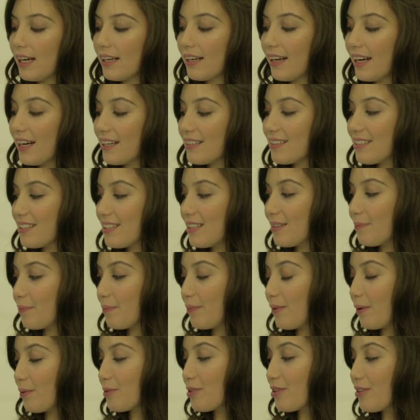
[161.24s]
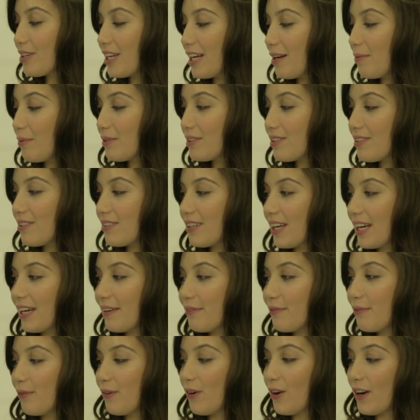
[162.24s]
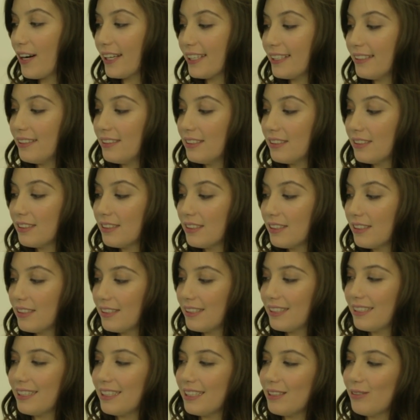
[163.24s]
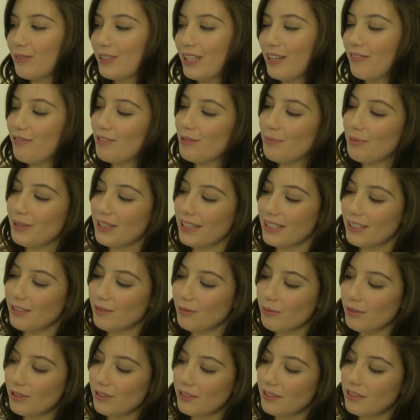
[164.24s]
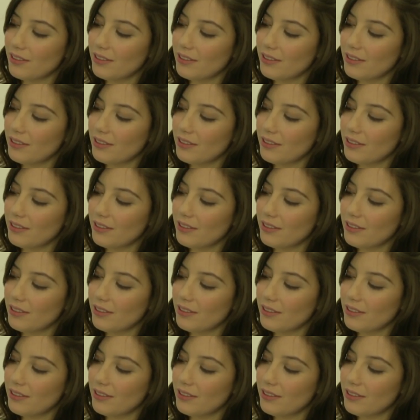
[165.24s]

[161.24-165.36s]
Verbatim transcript: and I had to, I was only able to save one, it would have to be this one.